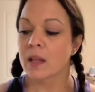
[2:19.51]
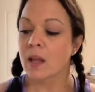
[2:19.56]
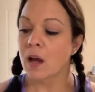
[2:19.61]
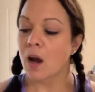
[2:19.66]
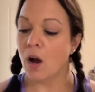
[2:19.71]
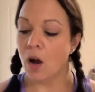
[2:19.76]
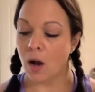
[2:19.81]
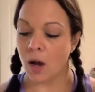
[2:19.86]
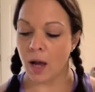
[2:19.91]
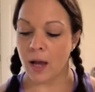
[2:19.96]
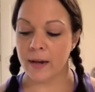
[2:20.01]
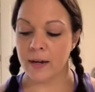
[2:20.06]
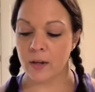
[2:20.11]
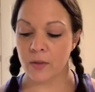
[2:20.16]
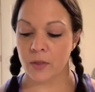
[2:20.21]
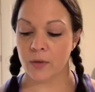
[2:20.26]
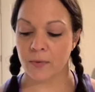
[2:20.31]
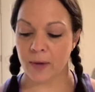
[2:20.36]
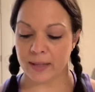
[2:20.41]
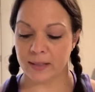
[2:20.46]
On
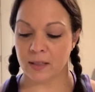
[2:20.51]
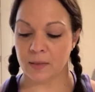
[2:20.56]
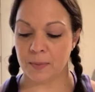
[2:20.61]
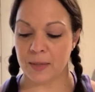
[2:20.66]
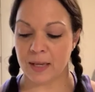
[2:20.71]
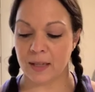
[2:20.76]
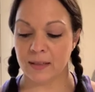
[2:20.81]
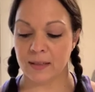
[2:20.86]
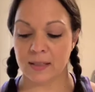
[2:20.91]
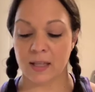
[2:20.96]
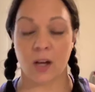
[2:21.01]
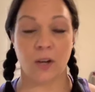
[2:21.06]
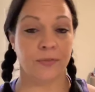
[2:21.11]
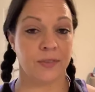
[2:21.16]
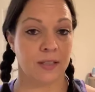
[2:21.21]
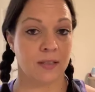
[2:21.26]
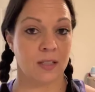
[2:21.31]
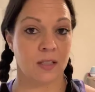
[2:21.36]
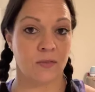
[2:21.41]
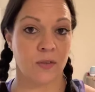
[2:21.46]
the recipe itself, this is